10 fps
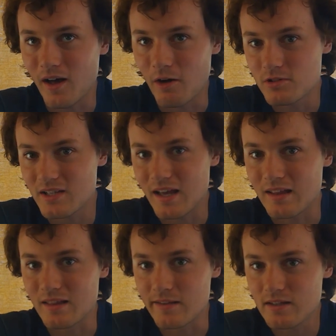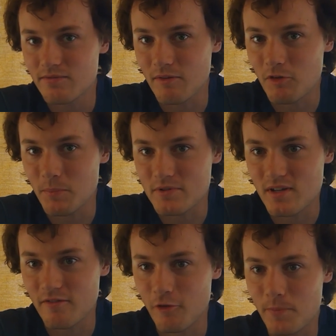I would say at least
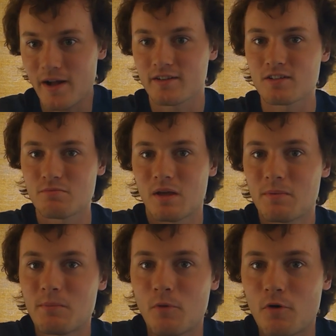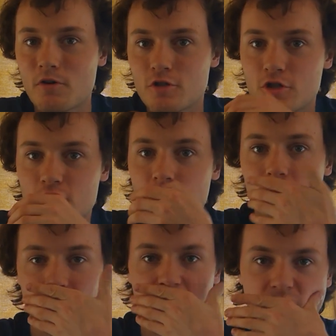50% of your practice, maybe more, should
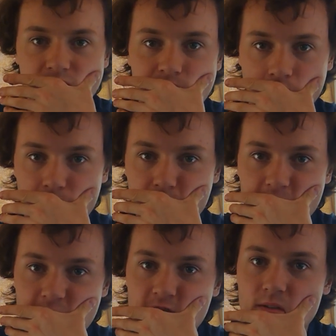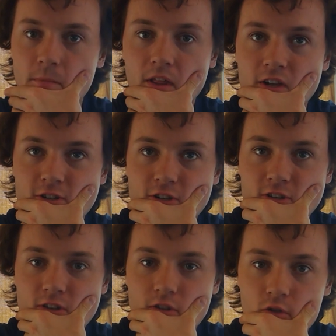be competition simulation.
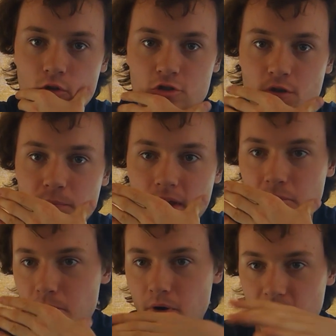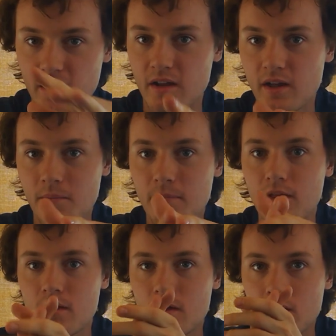So it should be breaking it up,
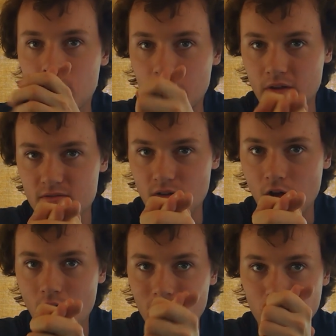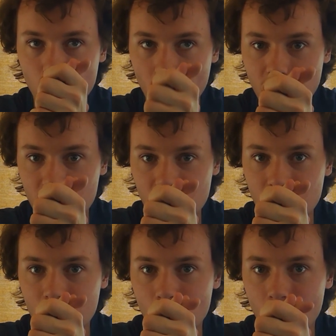doing a solve, waiting a
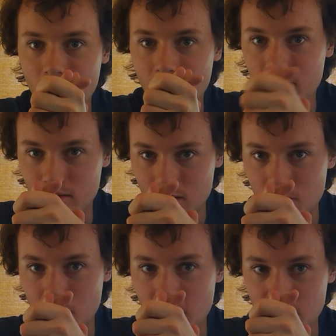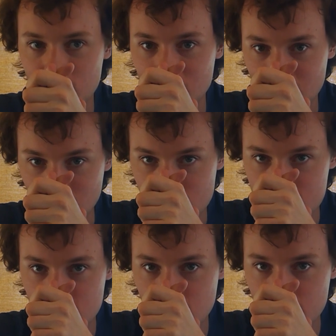good while, then coming back and doing another
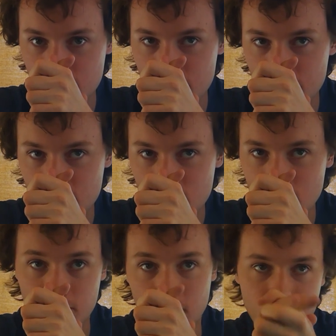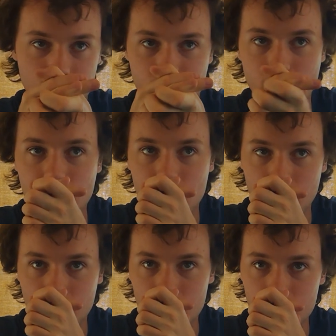solve. If you have a friend
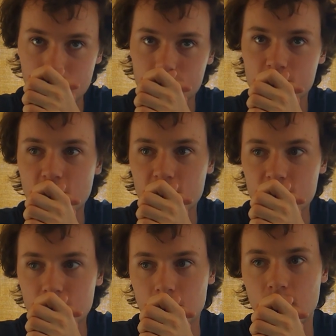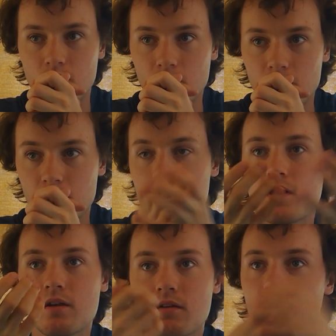who can judge you,
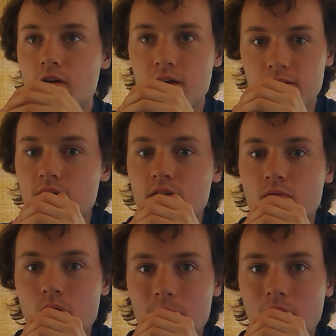great, you guys can swap